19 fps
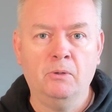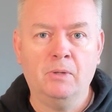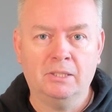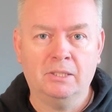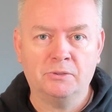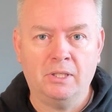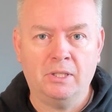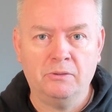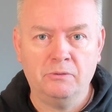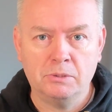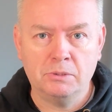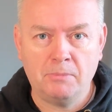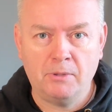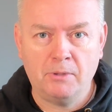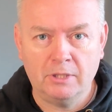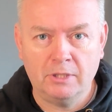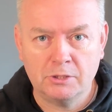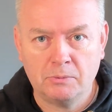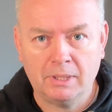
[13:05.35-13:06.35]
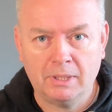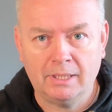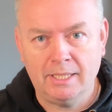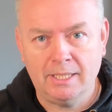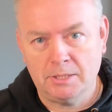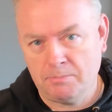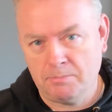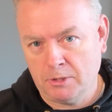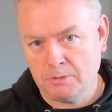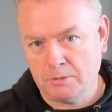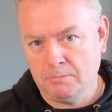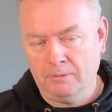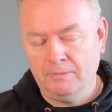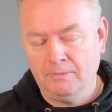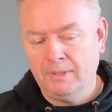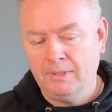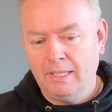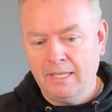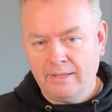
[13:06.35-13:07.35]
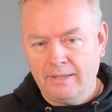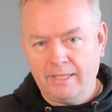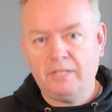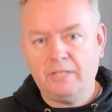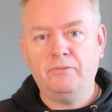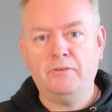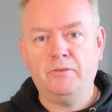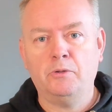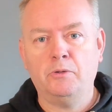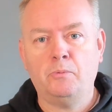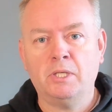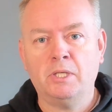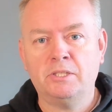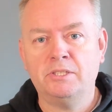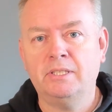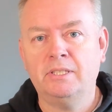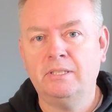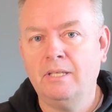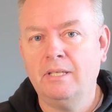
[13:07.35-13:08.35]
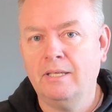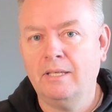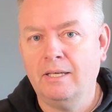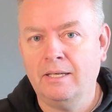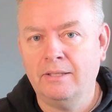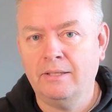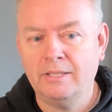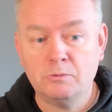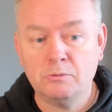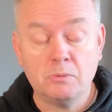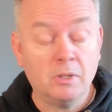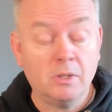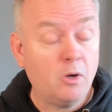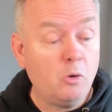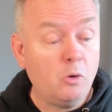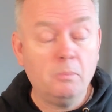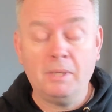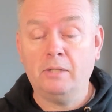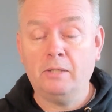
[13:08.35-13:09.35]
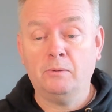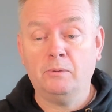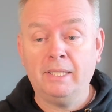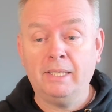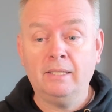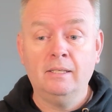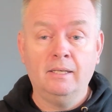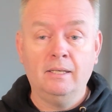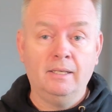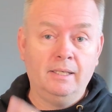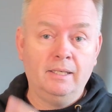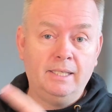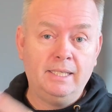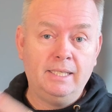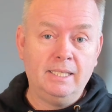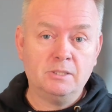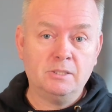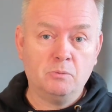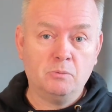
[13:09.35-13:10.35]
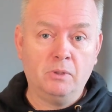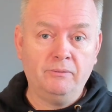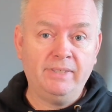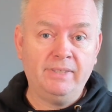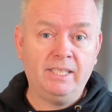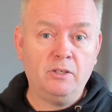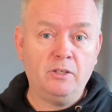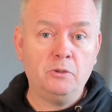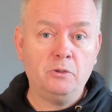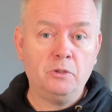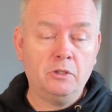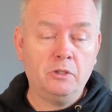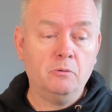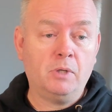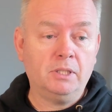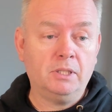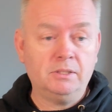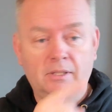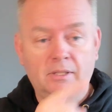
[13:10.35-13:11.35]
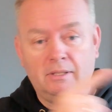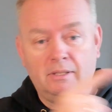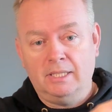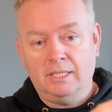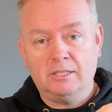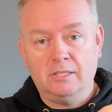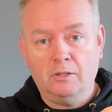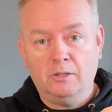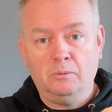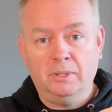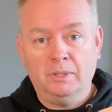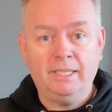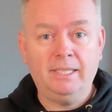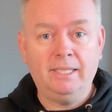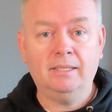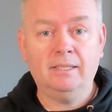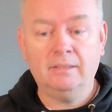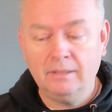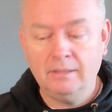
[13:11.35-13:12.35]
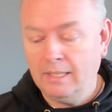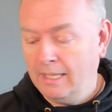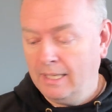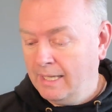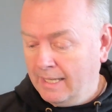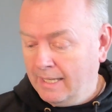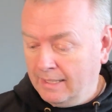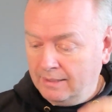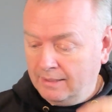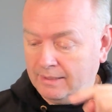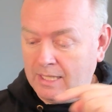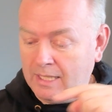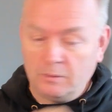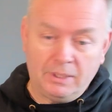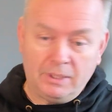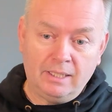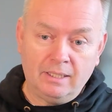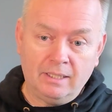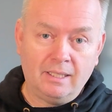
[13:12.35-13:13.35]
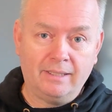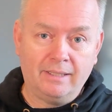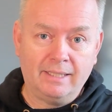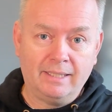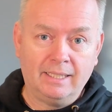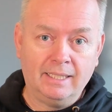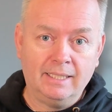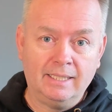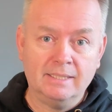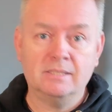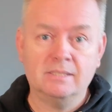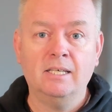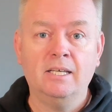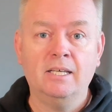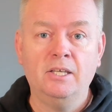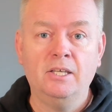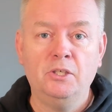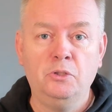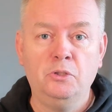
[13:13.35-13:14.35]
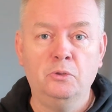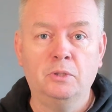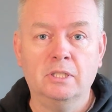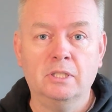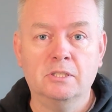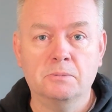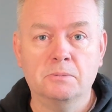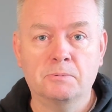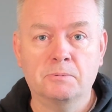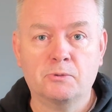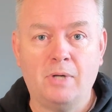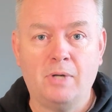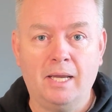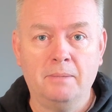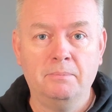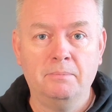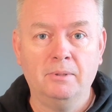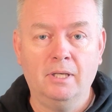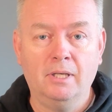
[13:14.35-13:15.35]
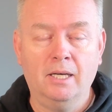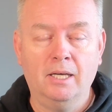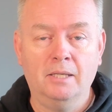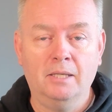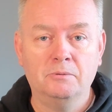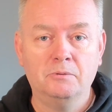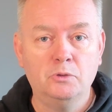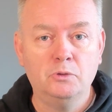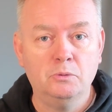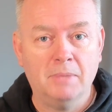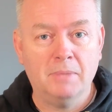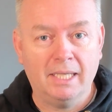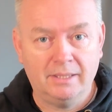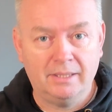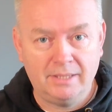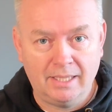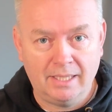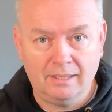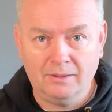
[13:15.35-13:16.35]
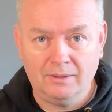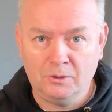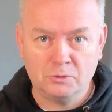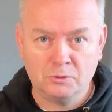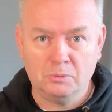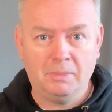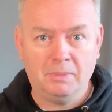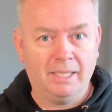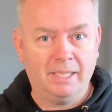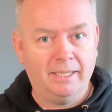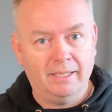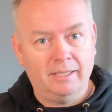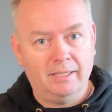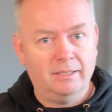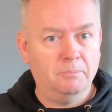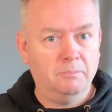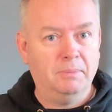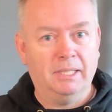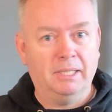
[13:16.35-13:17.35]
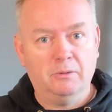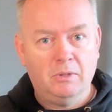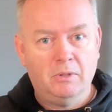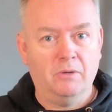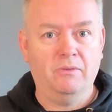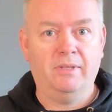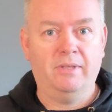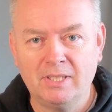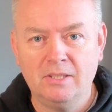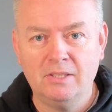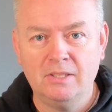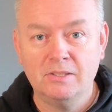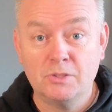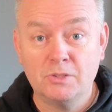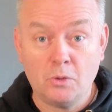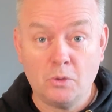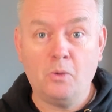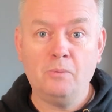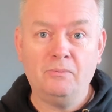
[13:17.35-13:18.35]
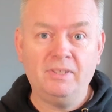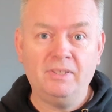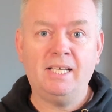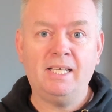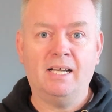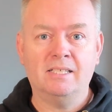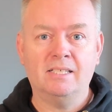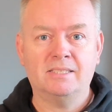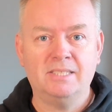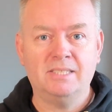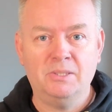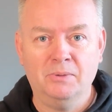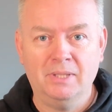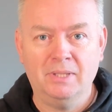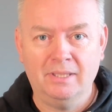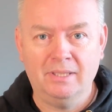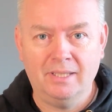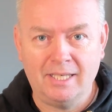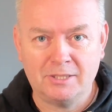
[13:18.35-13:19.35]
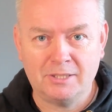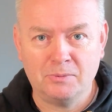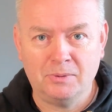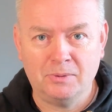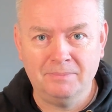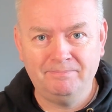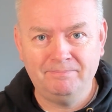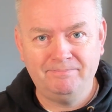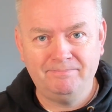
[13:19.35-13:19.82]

I'll try to respond as quickly as possible. Thank you for watching uh, this one. Oh, by the way, here's one video you can watch. There's another one here. And down here, I think it is, you can subscribe uh, to my channel also by hitting the big round thing. So hopefully I'll see you in the next one.